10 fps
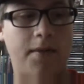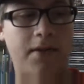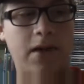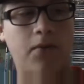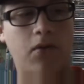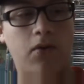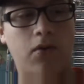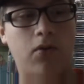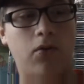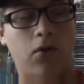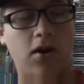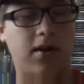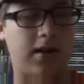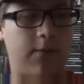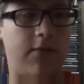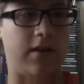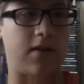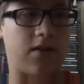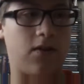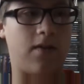people who work at the
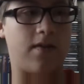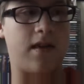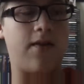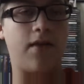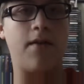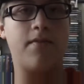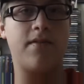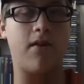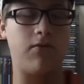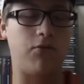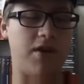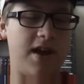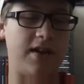convenience store are sick of them selling weed